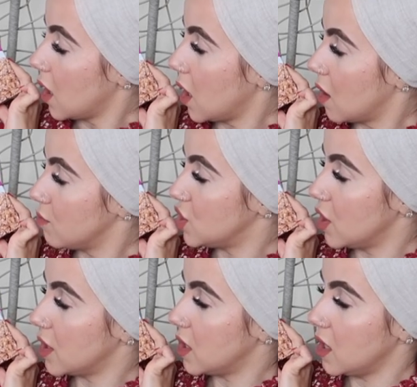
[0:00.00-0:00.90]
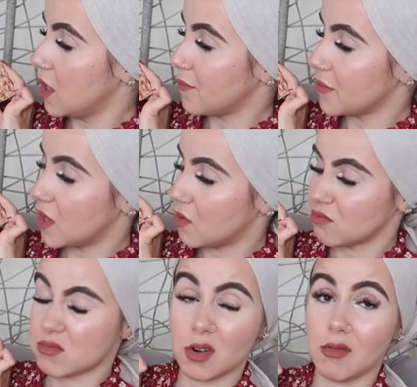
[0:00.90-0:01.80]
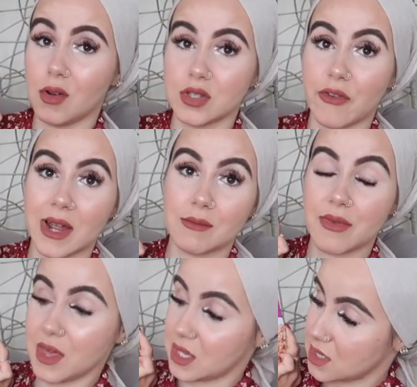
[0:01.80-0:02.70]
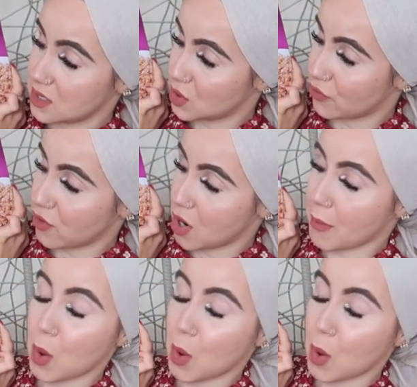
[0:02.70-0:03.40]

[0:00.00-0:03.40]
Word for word: um, turkey and loads of random things. This is from